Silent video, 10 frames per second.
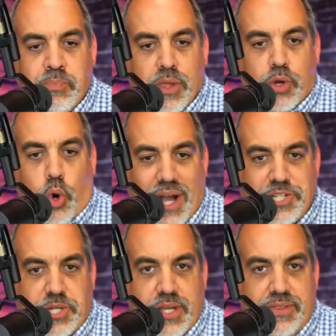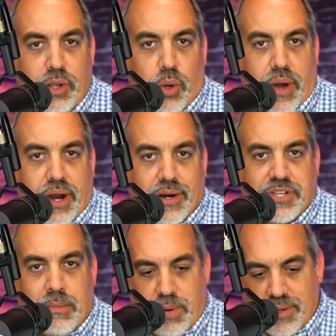question the lawyers
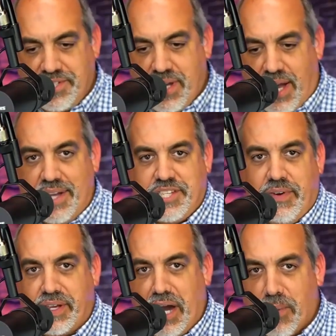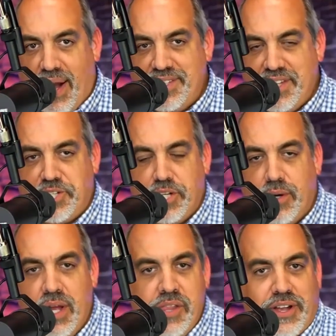on both sides of a gun rights issue,
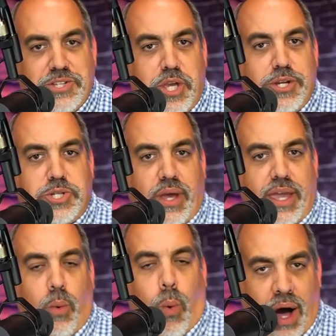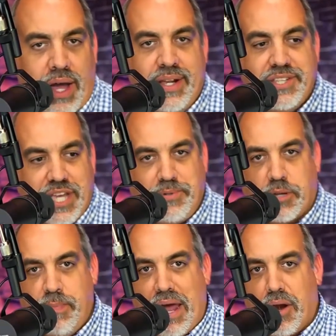there's usually one
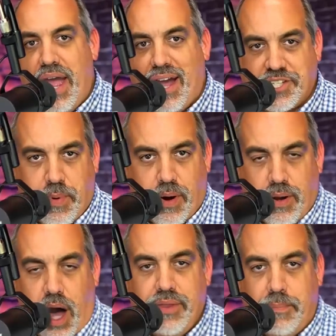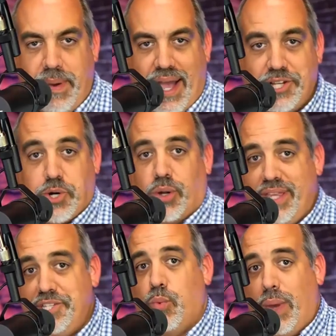subject matter expert on the bench, or at
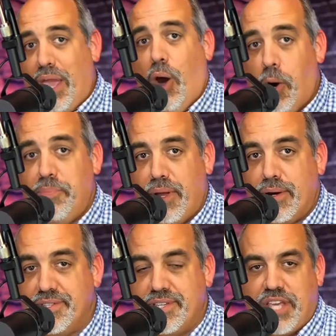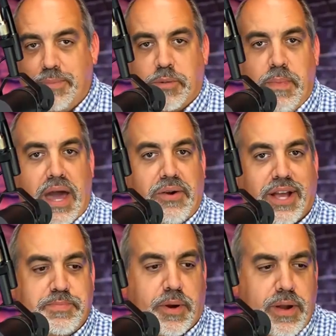least we hope there is a subject matter
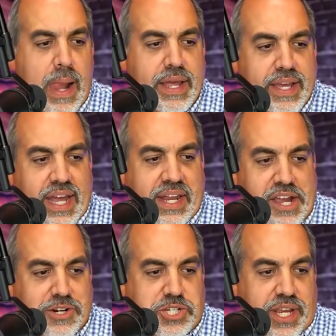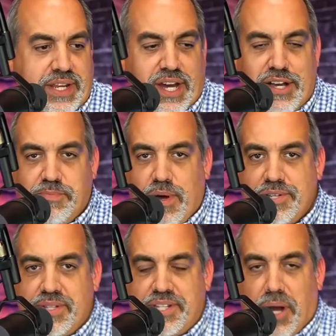expert, and he or she does
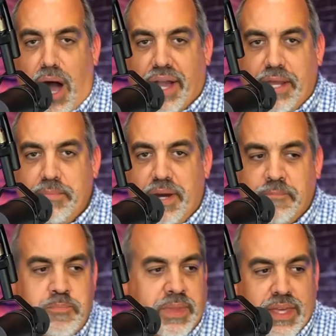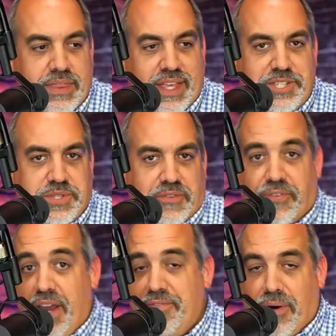most of the talking. But this was a
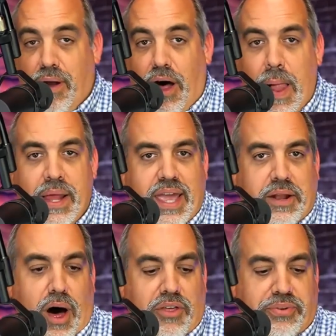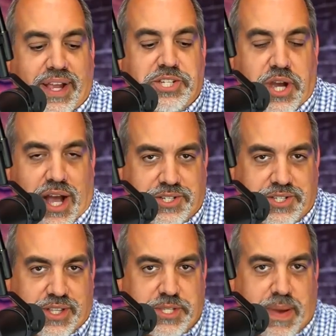free-for-all, and all three judges
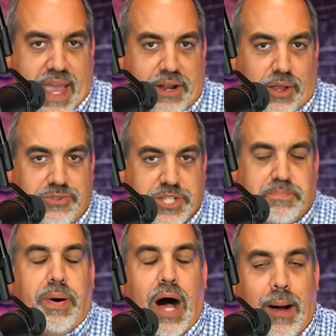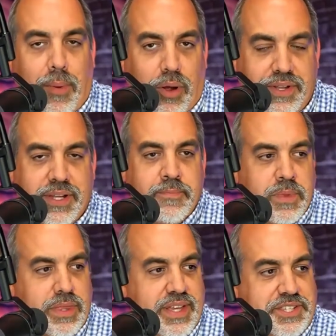on this panel just pummeled
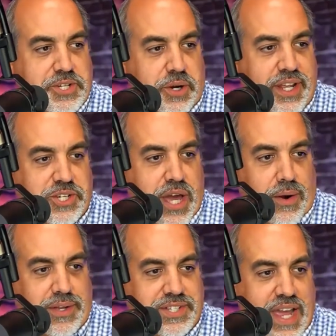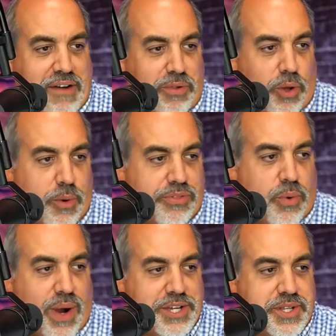this attorney general staff lawyer with
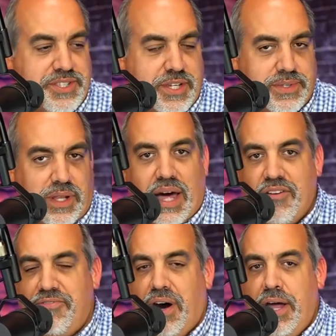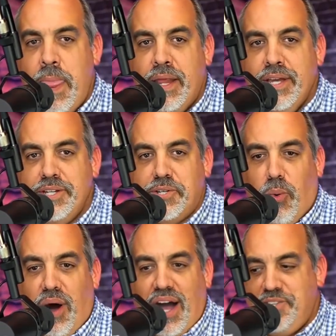questions. It was a lot of fun to
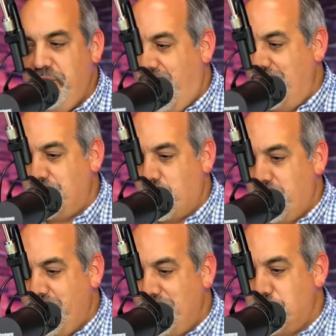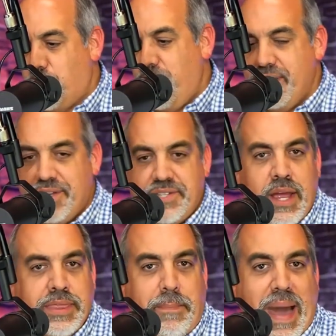watch. You guys will really enjoy this.
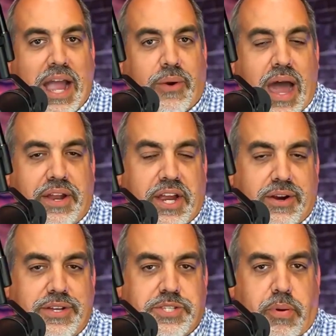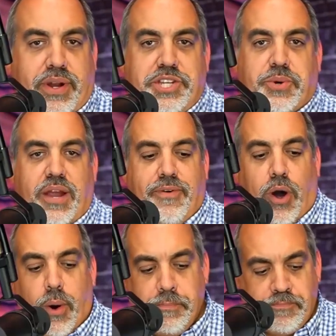The background here is pretty
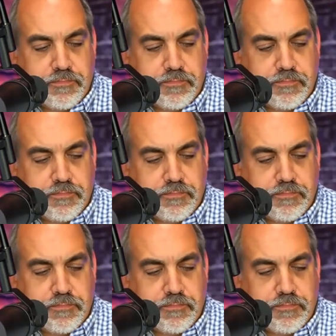straightforward.